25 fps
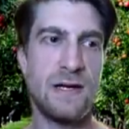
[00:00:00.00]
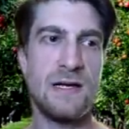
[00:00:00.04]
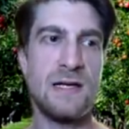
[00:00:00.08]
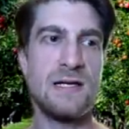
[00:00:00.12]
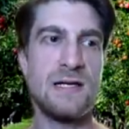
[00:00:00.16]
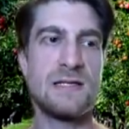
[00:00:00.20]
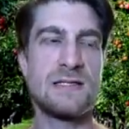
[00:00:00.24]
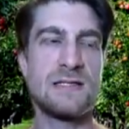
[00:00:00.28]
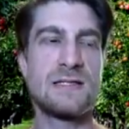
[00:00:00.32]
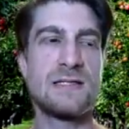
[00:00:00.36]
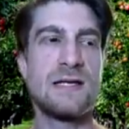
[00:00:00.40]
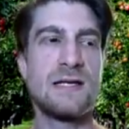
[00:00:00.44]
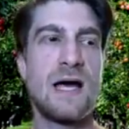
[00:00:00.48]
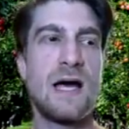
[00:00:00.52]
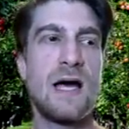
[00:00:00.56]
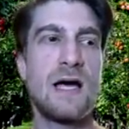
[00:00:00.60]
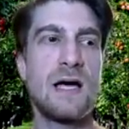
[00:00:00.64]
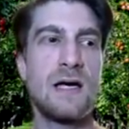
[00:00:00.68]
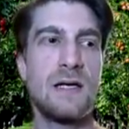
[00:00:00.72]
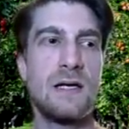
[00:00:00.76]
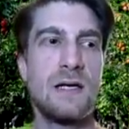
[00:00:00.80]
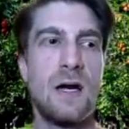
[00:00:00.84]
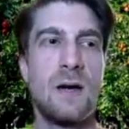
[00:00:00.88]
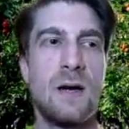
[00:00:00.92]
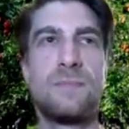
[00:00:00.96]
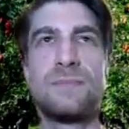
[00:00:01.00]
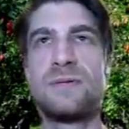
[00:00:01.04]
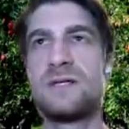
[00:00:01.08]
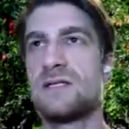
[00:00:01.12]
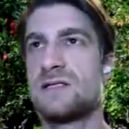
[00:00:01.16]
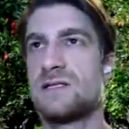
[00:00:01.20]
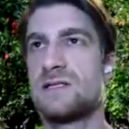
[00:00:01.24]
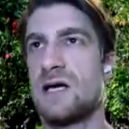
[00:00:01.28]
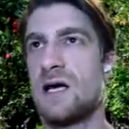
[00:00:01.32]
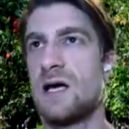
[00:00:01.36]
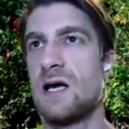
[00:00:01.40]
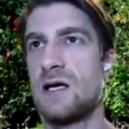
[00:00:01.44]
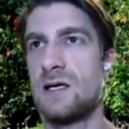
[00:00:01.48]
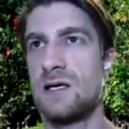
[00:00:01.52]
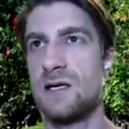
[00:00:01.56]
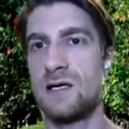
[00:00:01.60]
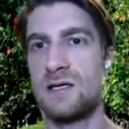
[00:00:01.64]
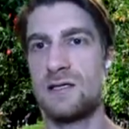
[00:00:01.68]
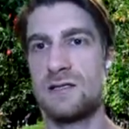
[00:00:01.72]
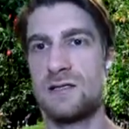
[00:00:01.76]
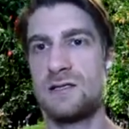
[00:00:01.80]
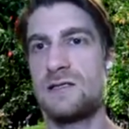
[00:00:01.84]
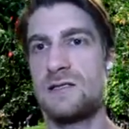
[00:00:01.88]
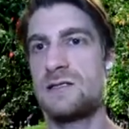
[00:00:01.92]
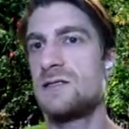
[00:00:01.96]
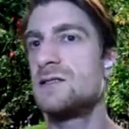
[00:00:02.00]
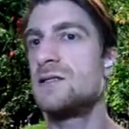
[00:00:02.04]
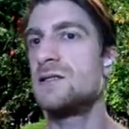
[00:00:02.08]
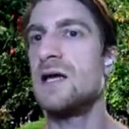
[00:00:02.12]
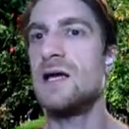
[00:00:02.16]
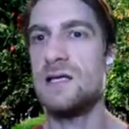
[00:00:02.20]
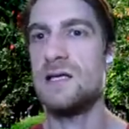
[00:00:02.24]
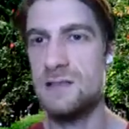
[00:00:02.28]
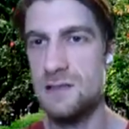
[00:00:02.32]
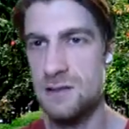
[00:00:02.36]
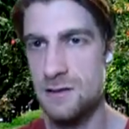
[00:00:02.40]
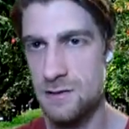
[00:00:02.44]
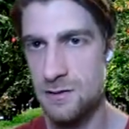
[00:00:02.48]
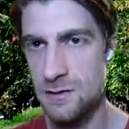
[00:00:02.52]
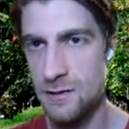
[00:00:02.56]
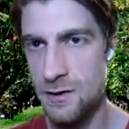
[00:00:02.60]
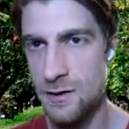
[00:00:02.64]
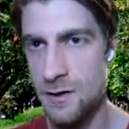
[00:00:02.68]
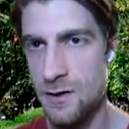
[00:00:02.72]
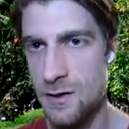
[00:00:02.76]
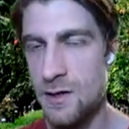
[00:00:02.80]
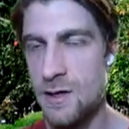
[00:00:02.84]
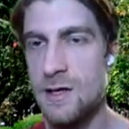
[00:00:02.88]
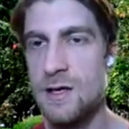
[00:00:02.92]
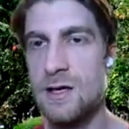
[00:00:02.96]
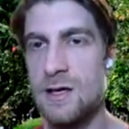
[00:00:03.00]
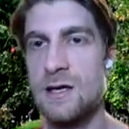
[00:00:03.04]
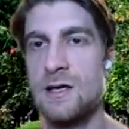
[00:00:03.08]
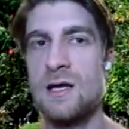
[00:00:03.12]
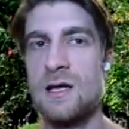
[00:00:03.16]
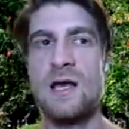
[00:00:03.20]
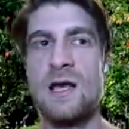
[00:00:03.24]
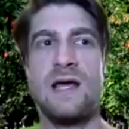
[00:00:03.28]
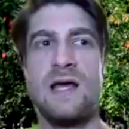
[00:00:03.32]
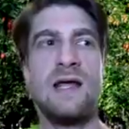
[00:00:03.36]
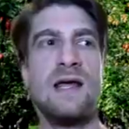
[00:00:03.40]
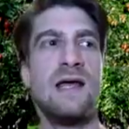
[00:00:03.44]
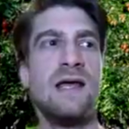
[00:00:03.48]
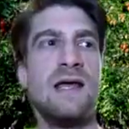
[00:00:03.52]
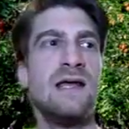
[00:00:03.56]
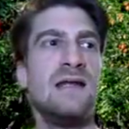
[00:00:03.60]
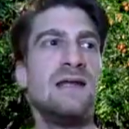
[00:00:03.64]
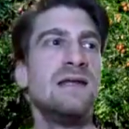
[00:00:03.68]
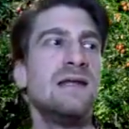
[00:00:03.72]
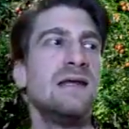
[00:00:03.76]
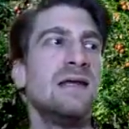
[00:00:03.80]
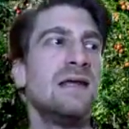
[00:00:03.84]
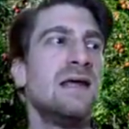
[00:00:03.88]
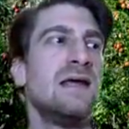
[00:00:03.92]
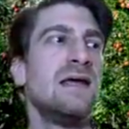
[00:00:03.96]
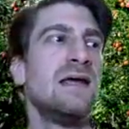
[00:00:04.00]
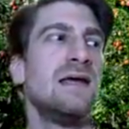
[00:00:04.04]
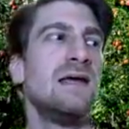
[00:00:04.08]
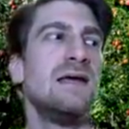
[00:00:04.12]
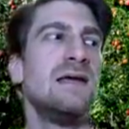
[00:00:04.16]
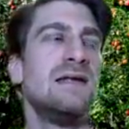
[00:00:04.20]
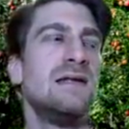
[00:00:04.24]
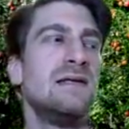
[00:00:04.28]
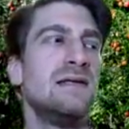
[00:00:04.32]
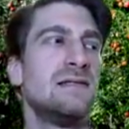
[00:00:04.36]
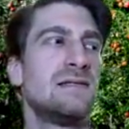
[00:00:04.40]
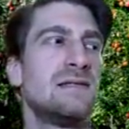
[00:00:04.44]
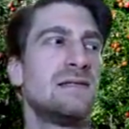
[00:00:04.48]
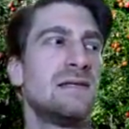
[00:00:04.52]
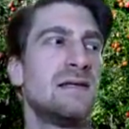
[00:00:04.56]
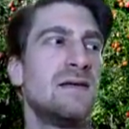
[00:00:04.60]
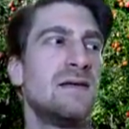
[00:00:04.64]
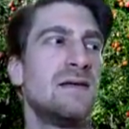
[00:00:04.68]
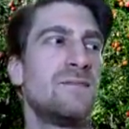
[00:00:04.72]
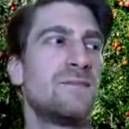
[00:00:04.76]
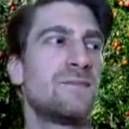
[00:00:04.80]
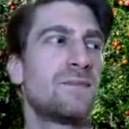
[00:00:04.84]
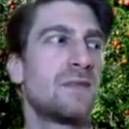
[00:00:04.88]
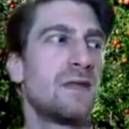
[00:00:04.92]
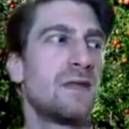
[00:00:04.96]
but it is not a platonic state. It is